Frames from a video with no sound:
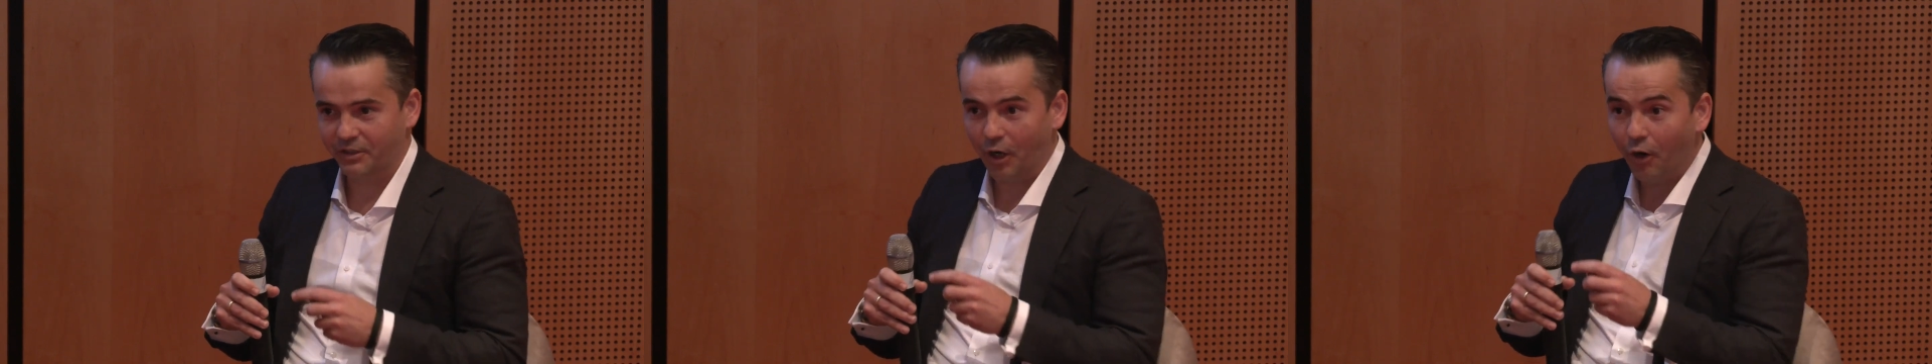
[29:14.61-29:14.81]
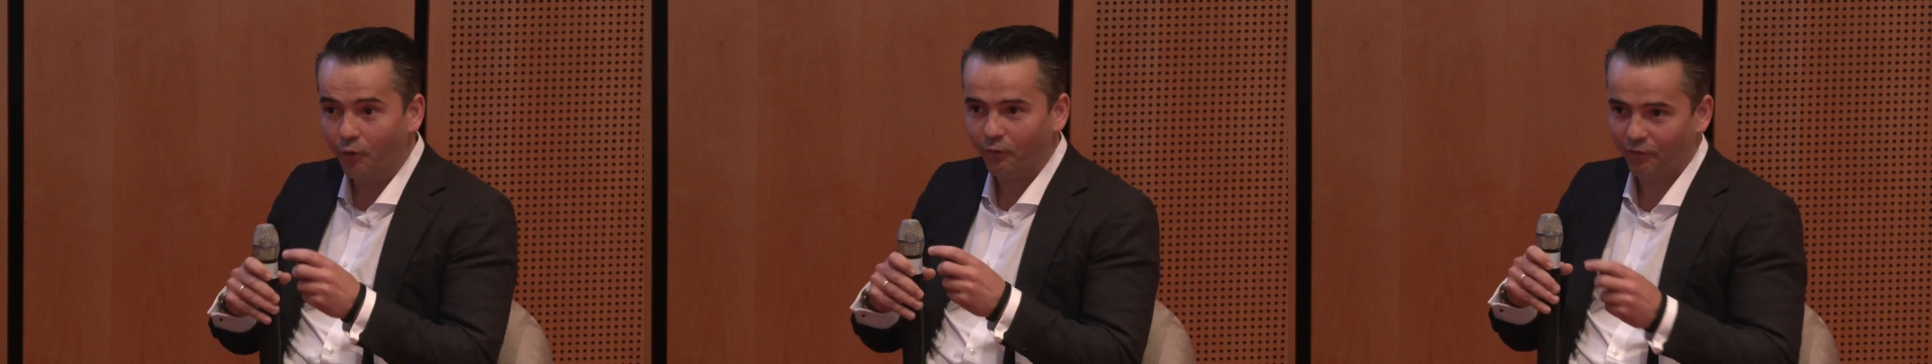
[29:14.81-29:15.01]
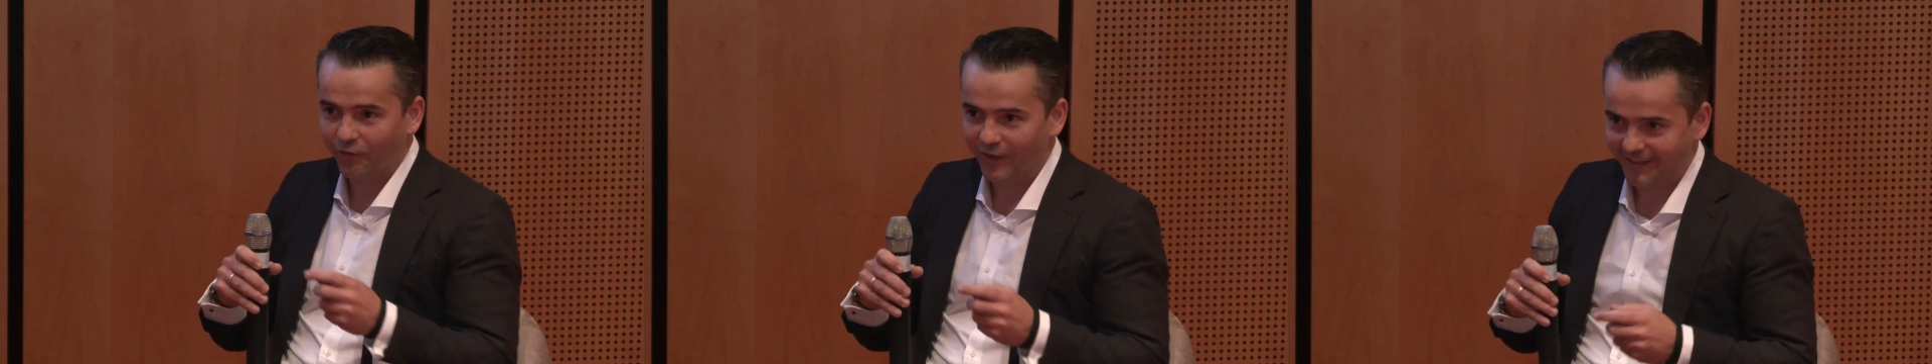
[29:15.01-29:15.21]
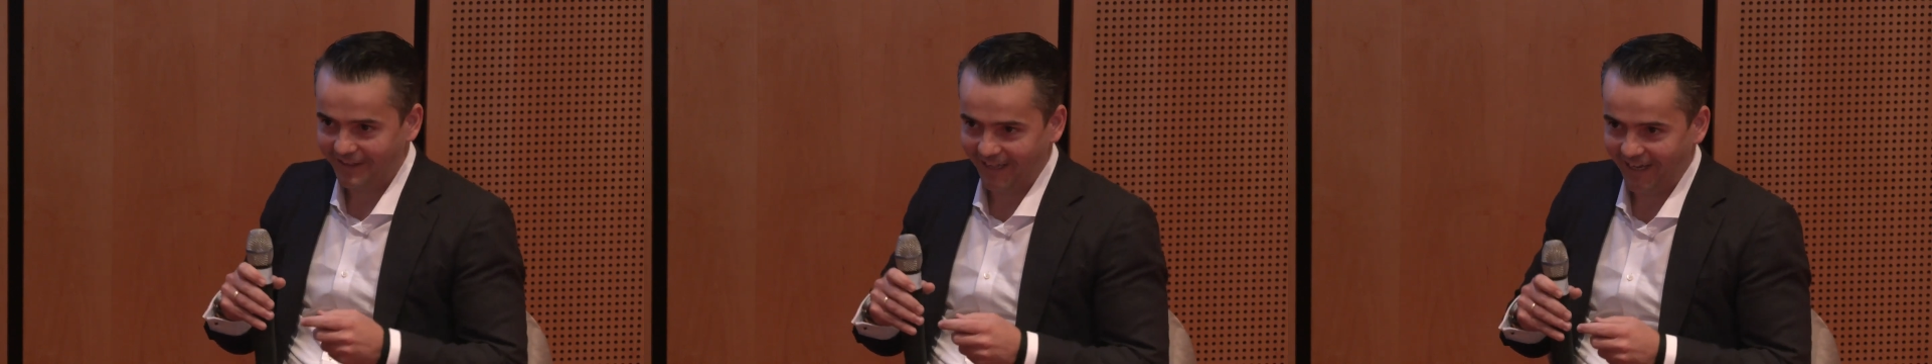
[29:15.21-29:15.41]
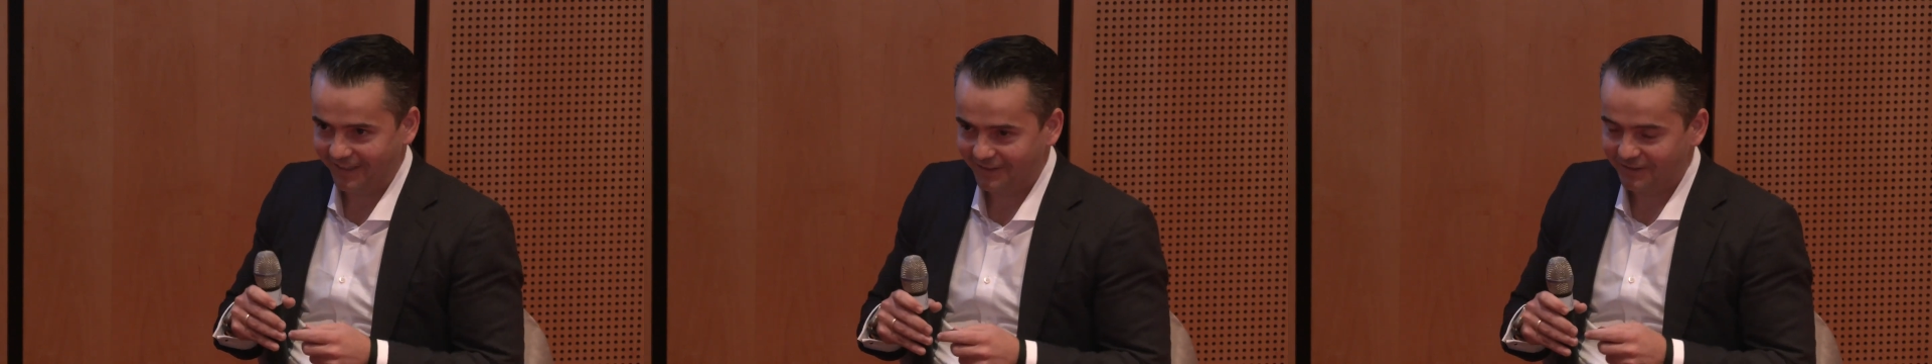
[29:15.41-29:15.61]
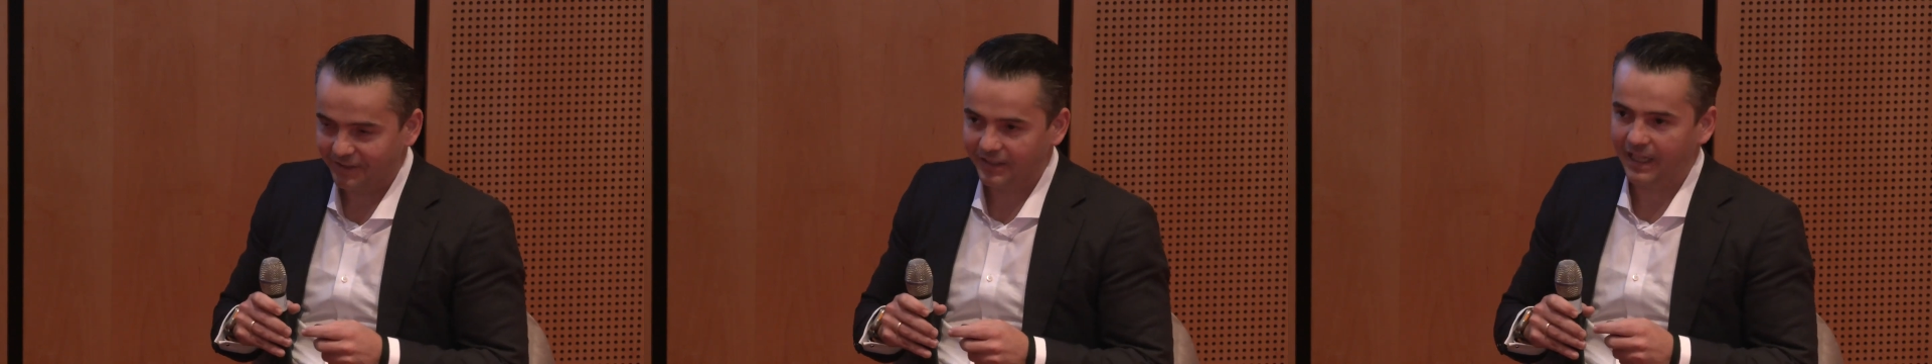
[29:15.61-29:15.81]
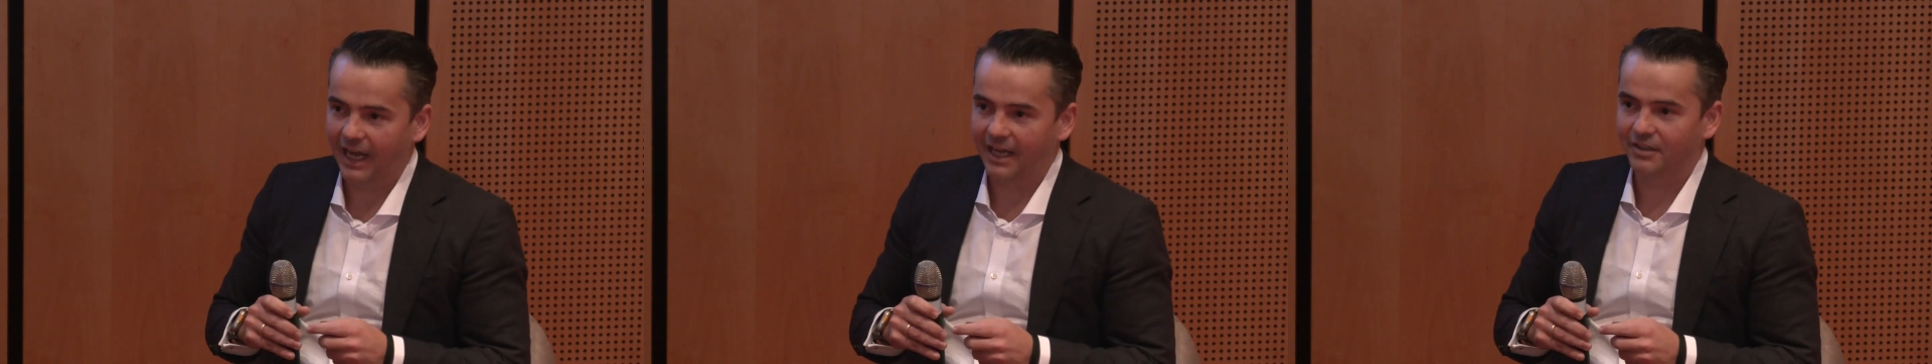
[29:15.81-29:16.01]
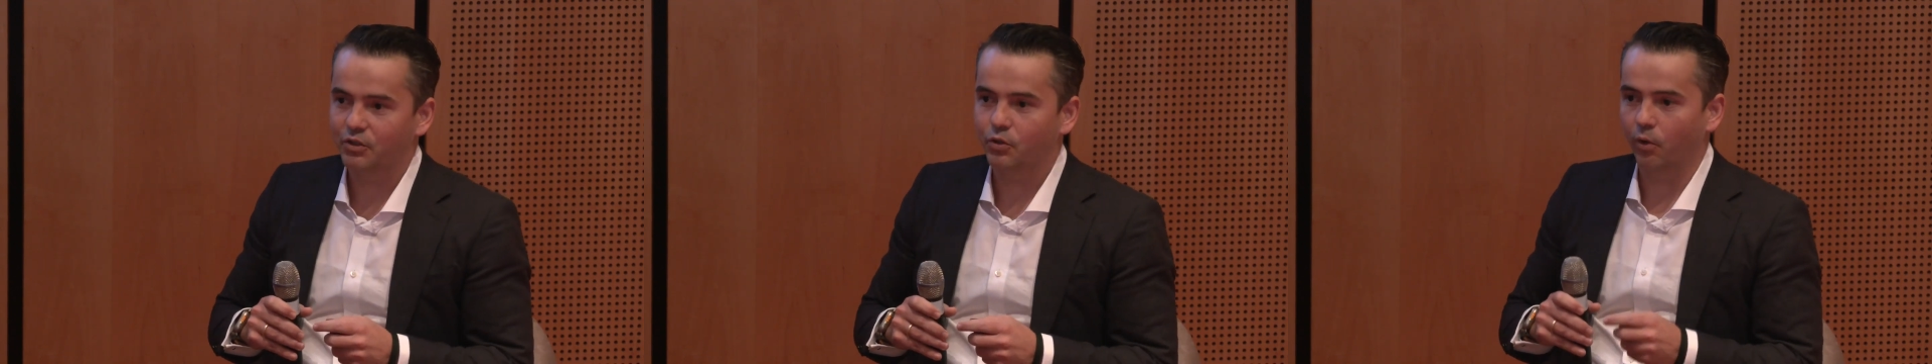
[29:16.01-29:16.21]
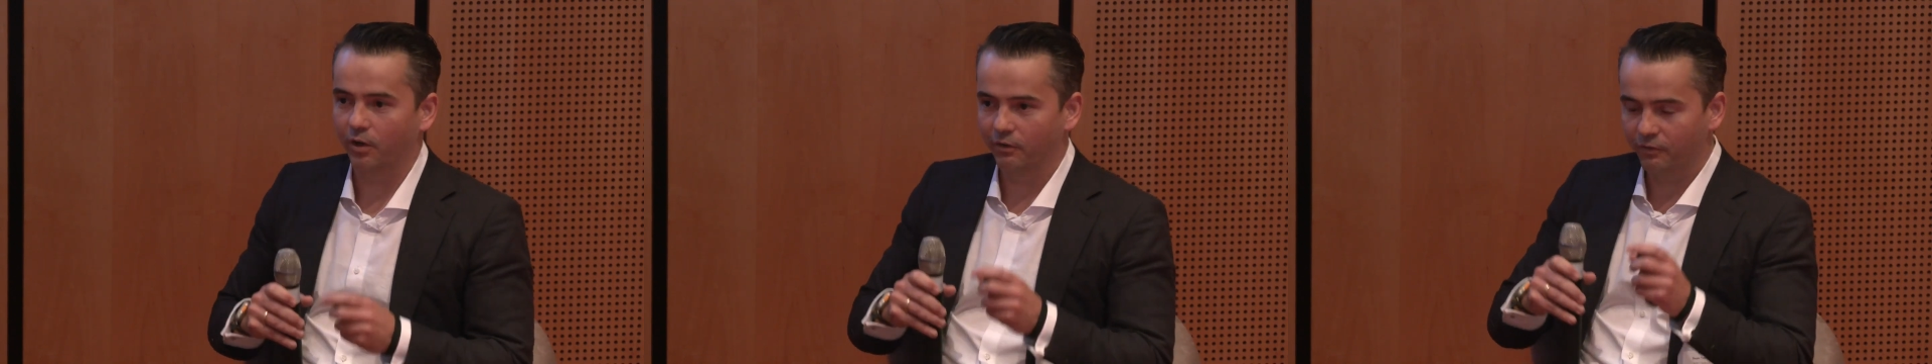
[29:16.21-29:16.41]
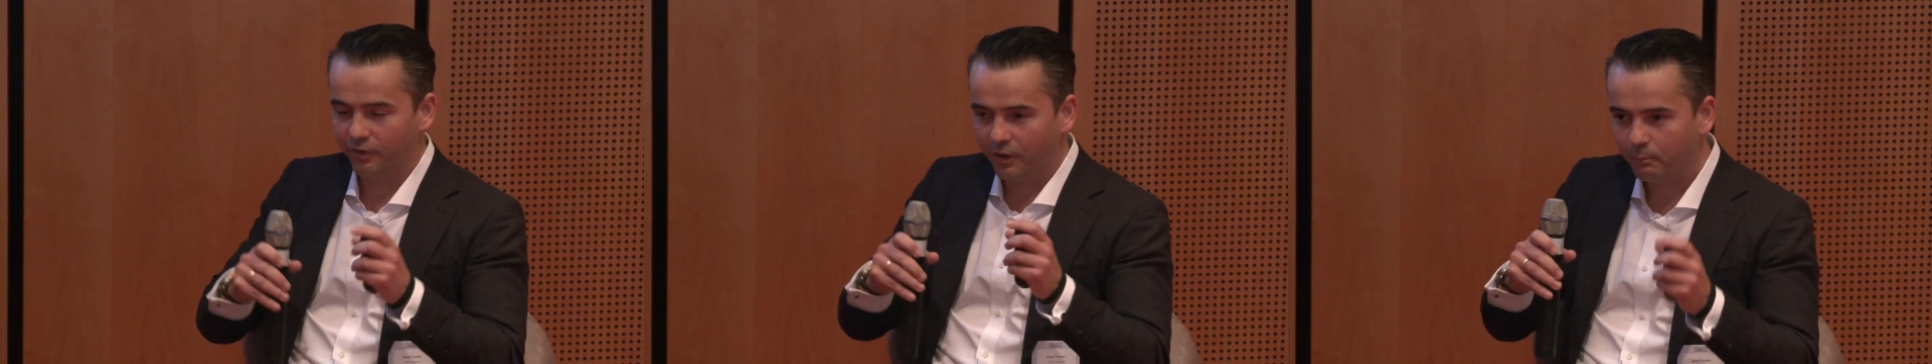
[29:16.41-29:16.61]
don't fit that sort
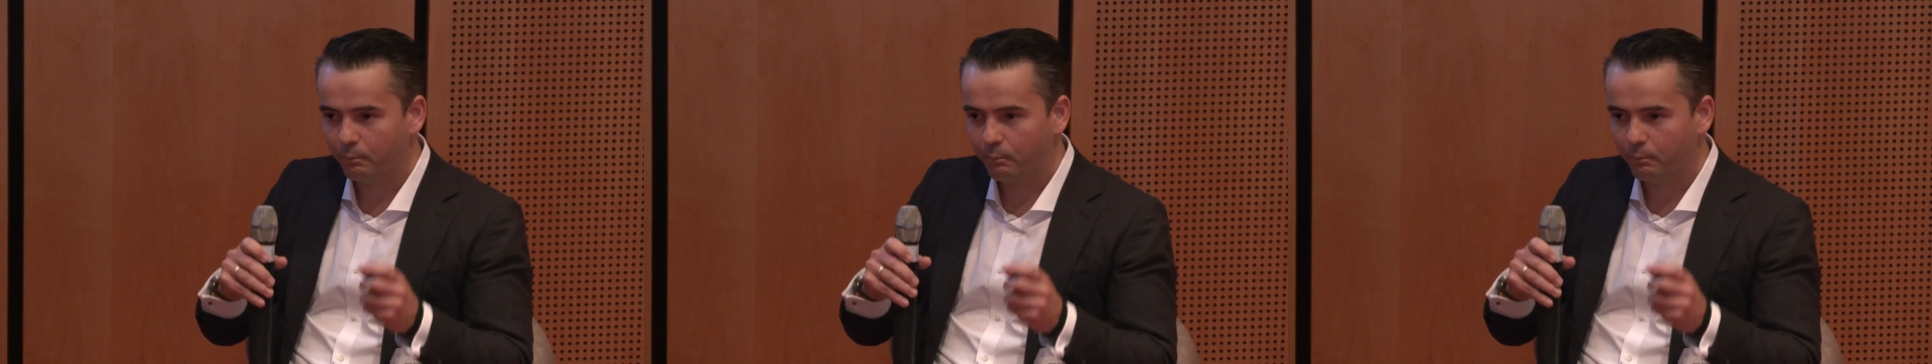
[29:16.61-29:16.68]
of